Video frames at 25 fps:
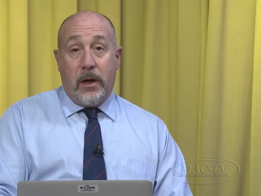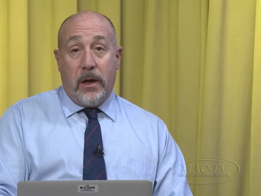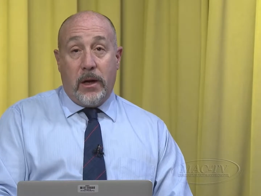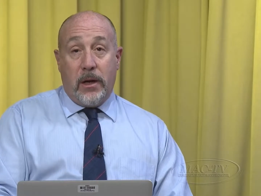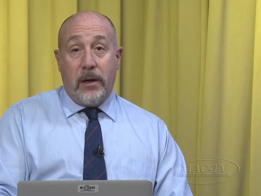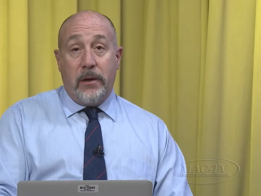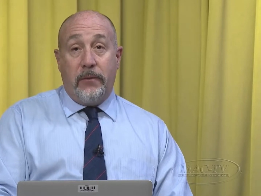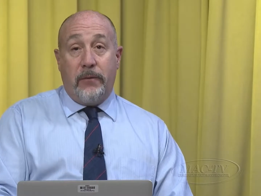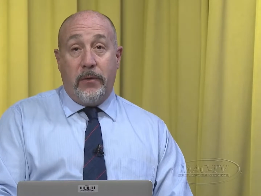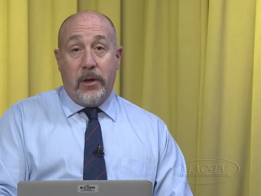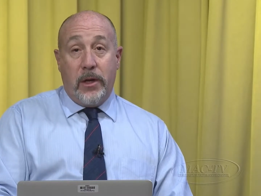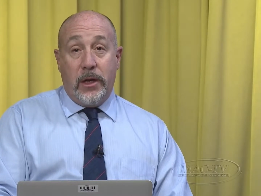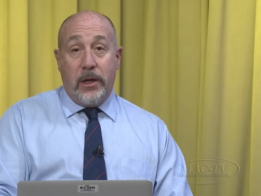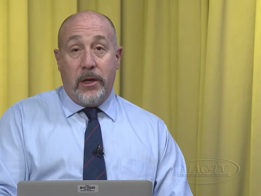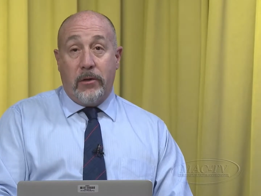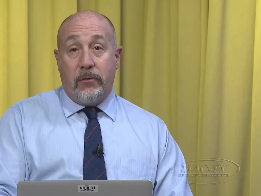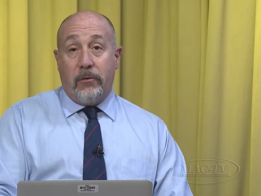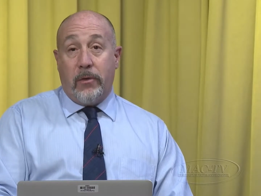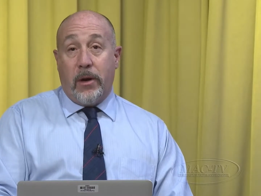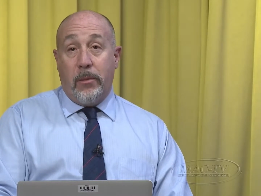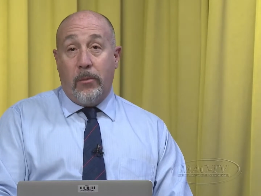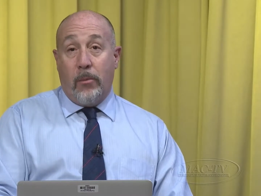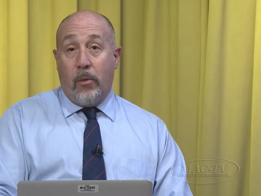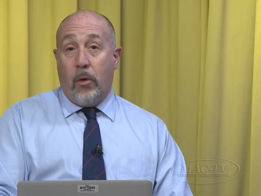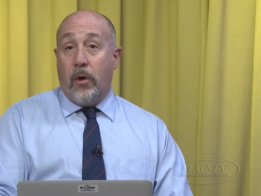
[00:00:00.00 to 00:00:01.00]
if you need to
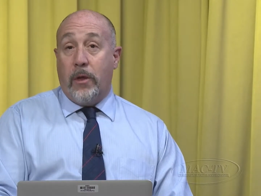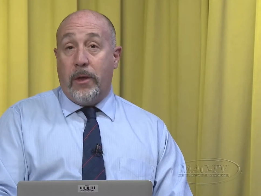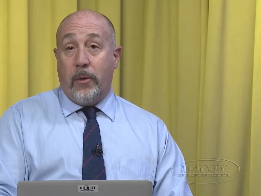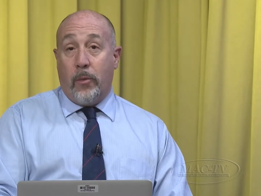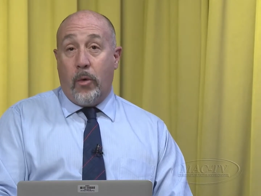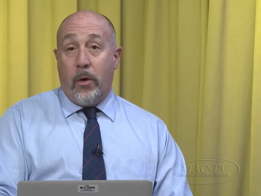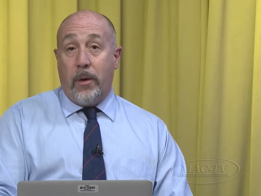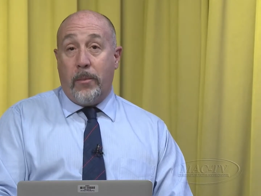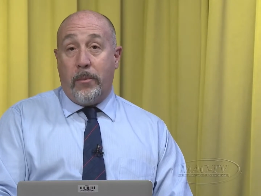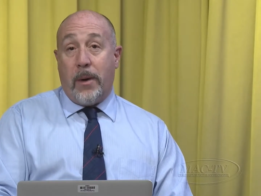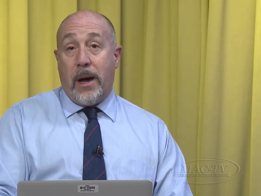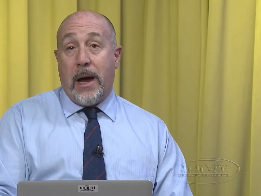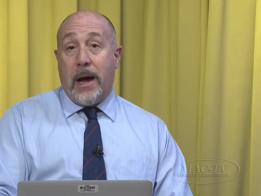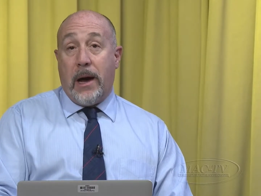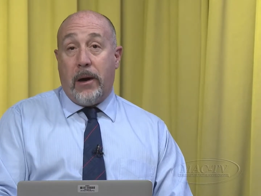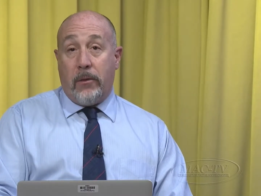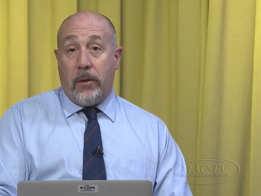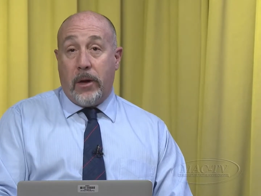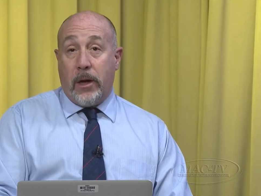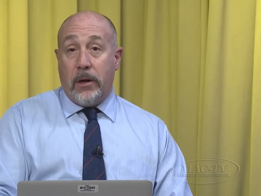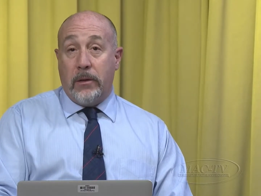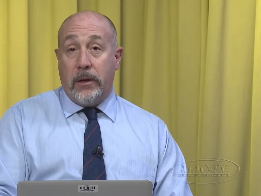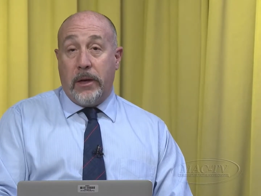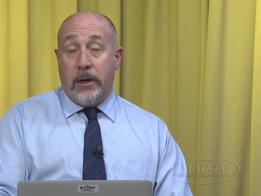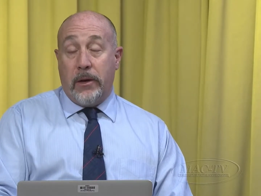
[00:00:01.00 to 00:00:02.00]
run more than one
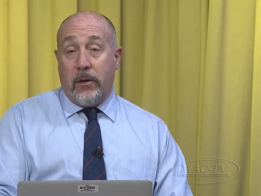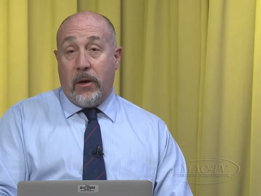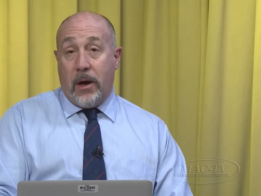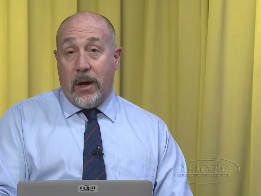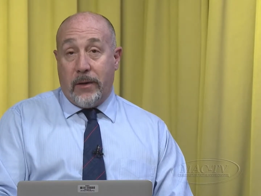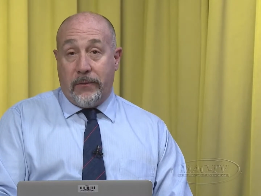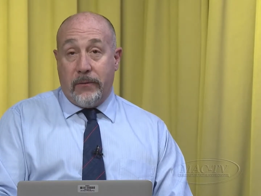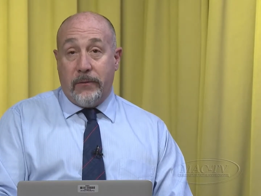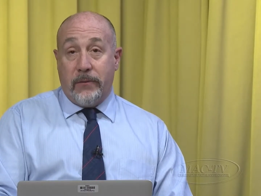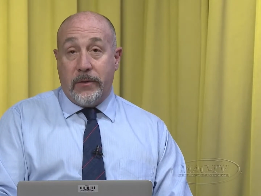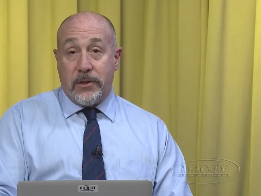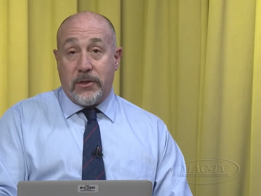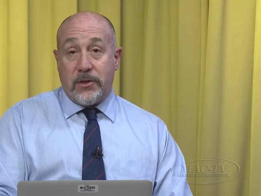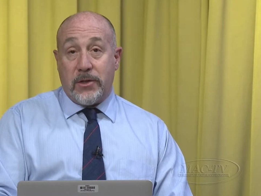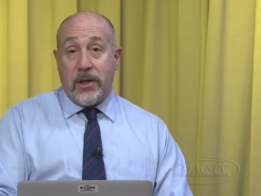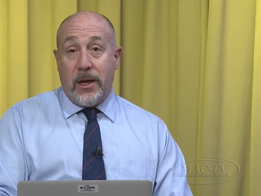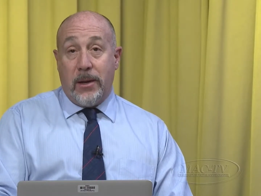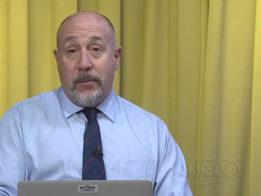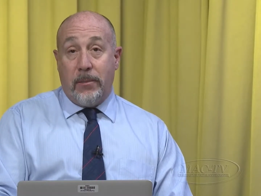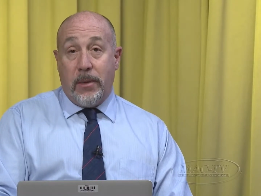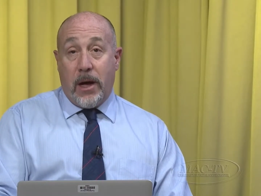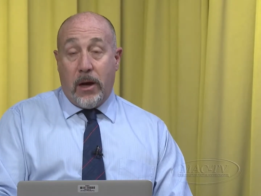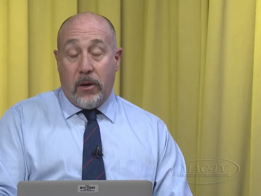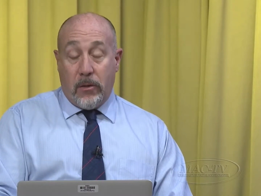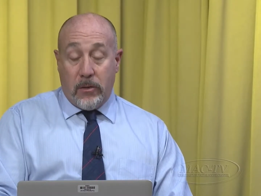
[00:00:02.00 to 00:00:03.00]
power outlet off of the
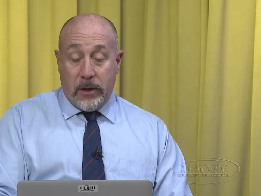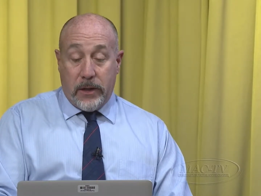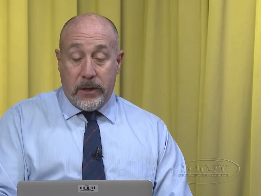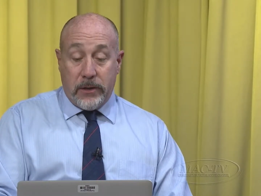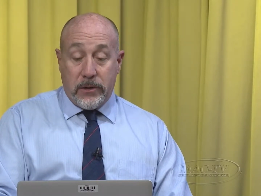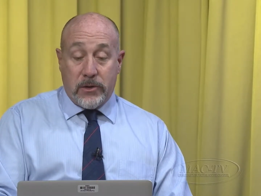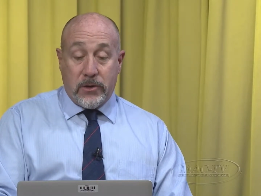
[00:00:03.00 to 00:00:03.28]
same outlet.